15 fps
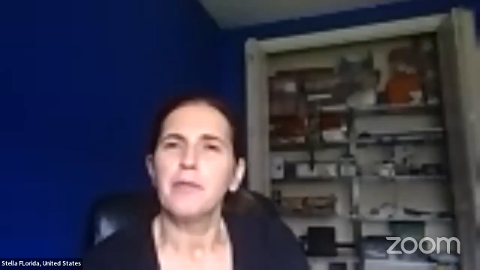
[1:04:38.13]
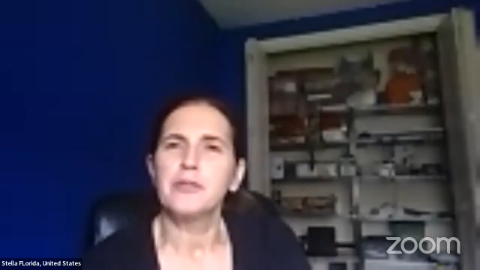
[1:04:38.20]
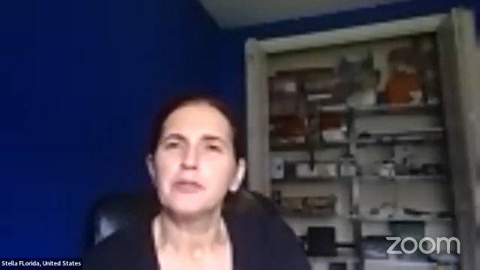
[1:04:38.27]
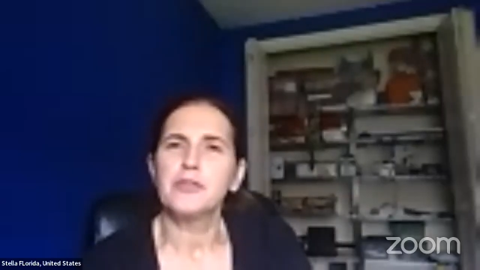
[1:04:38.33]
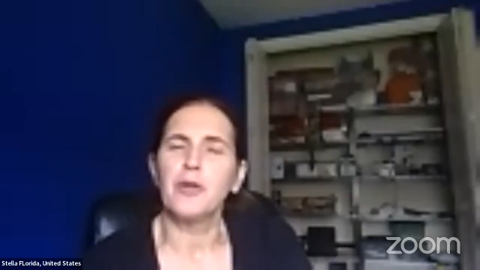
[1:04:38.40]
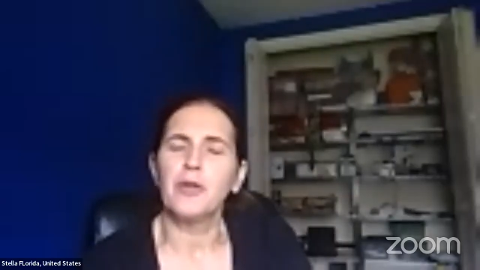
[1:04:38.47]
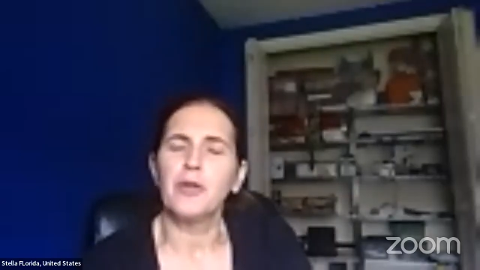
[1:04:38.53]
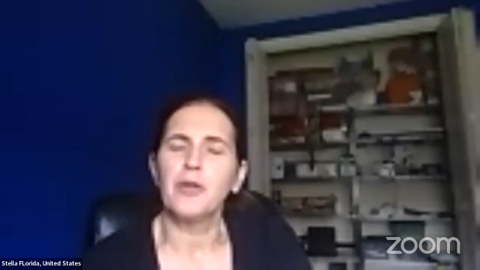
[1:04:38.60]

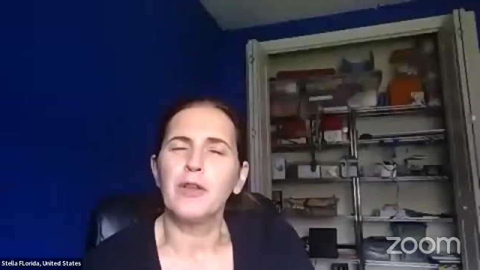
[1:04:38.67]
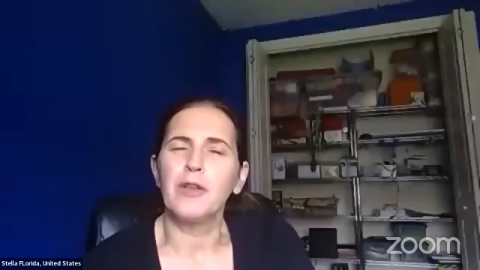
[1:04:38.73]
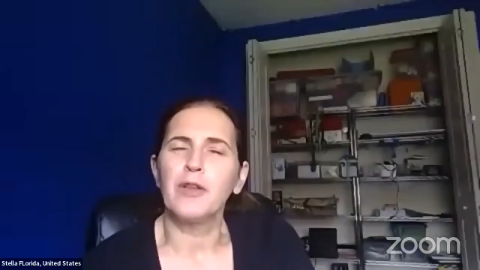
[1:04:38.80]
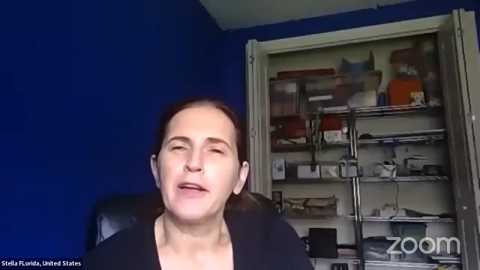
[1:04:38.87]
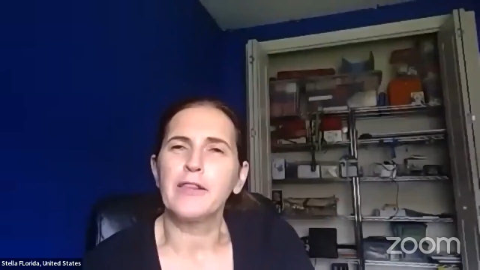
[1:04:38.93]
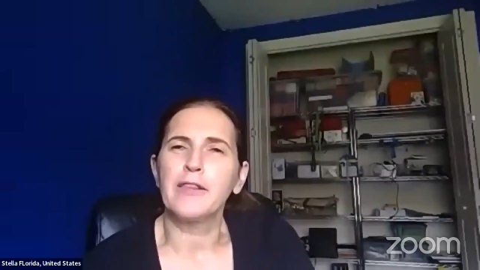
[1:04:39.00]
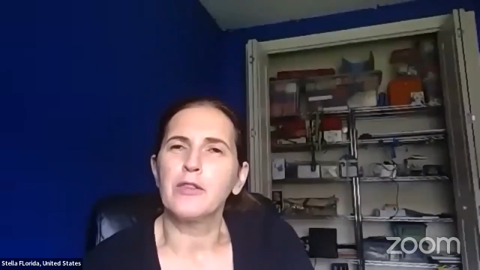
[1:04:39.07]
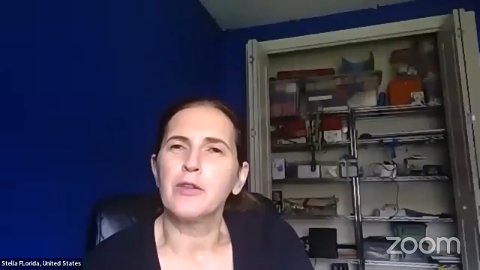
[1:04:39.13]
So like
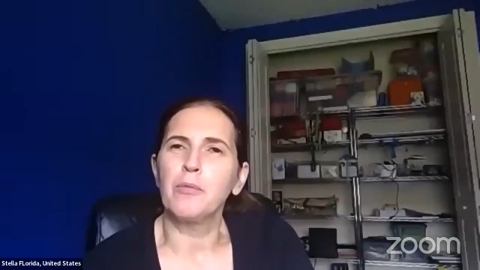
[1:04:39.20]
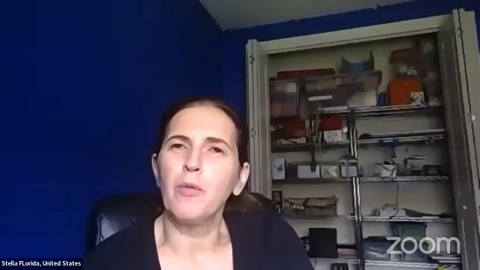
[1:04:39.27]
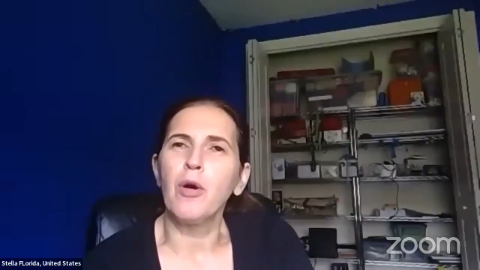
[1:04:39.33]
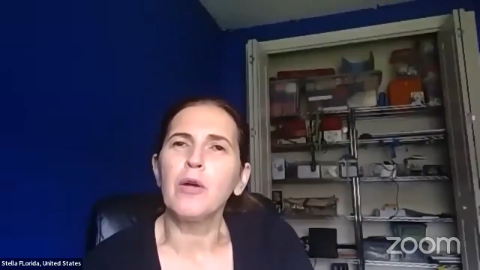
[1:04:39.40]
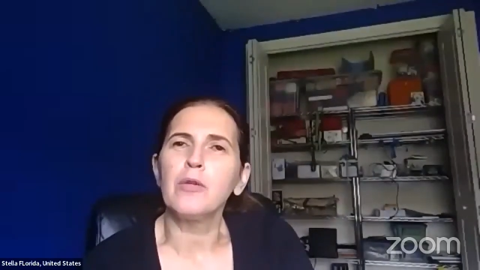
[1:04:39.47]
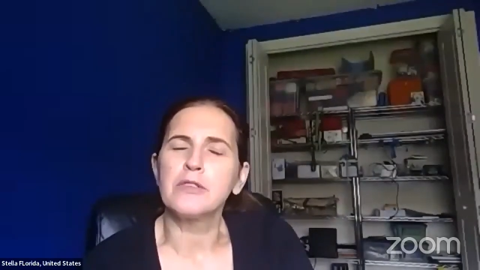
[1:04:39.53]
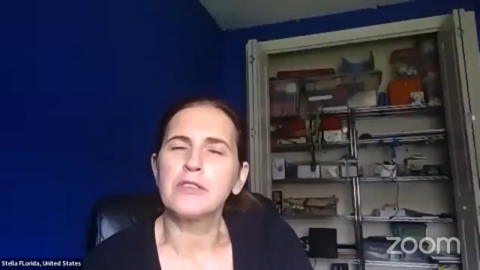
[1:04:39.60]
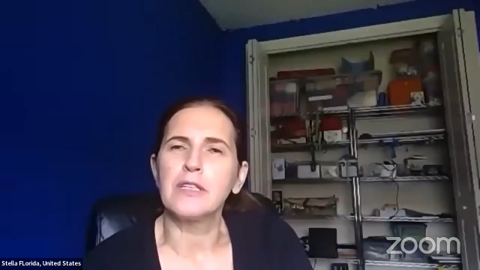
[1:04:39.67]
the moral
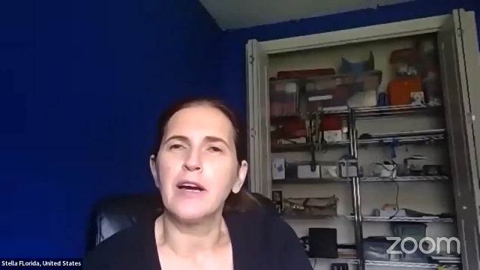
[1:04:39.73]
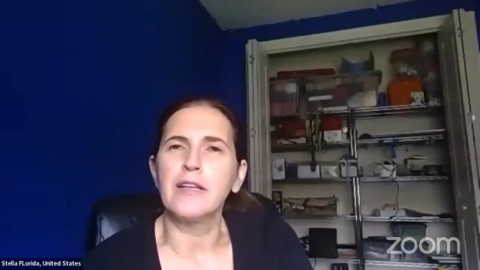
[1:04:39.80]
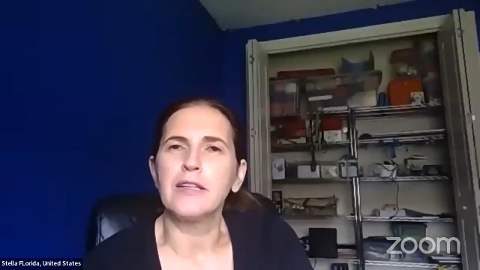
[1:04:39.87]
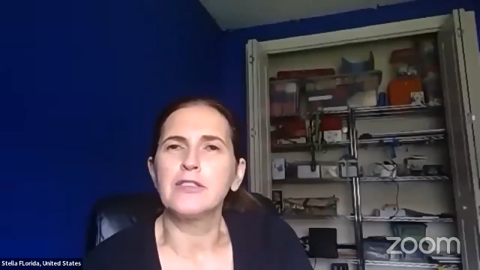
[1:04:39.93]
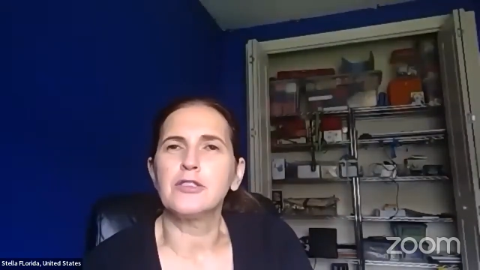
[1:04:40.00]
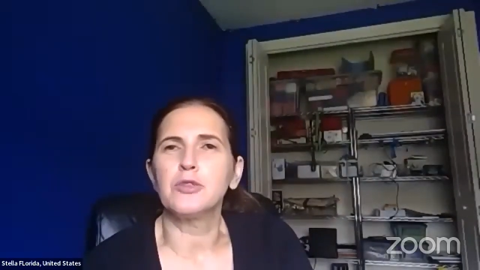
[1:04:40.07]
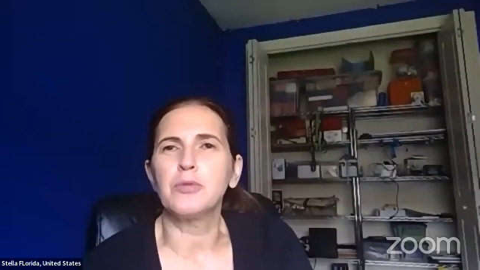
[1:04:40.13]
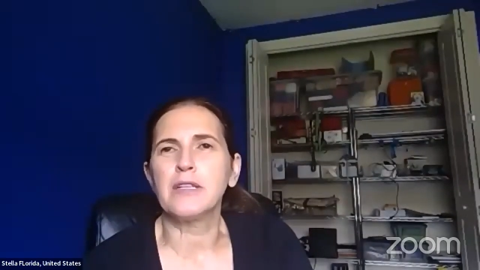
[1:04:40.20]
side is,
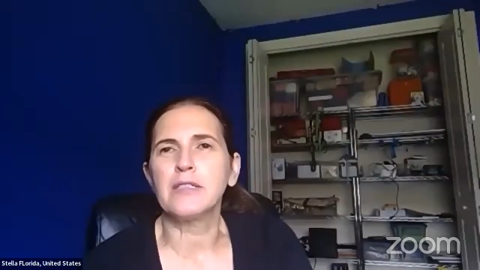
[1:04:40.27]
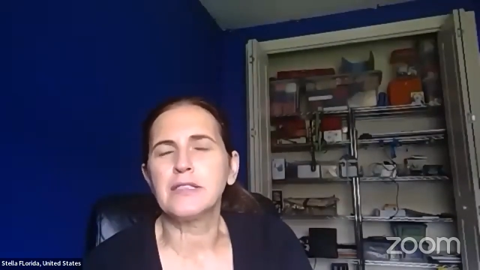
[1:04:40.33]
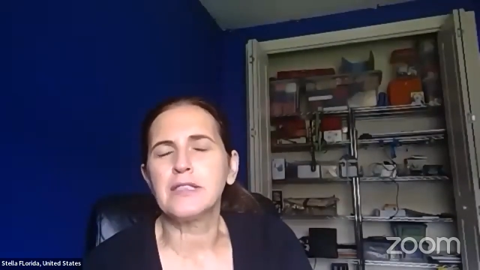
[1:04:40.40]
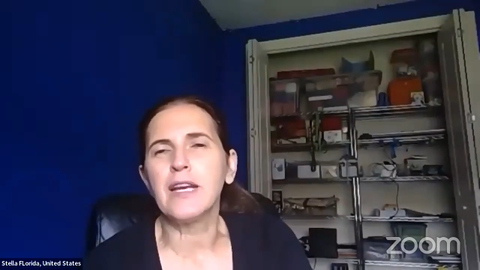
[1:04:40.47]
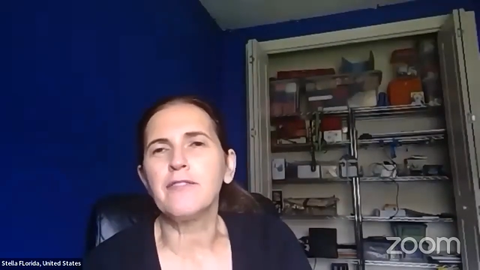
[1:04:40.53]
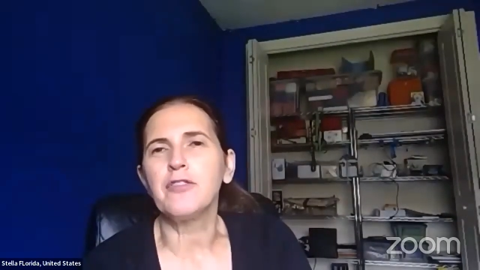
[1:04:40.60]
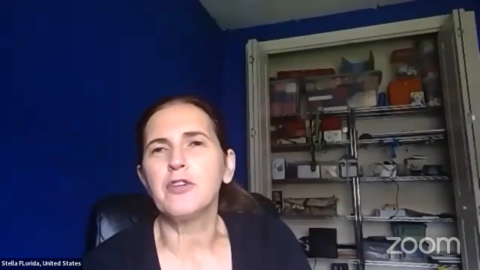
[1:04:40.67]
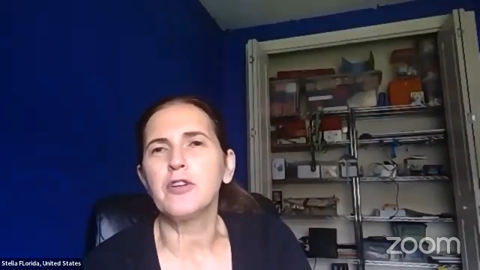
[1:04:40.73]
do I
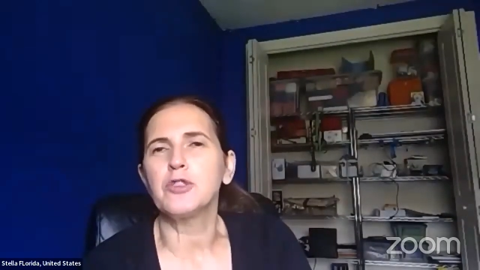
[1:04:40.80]
save her?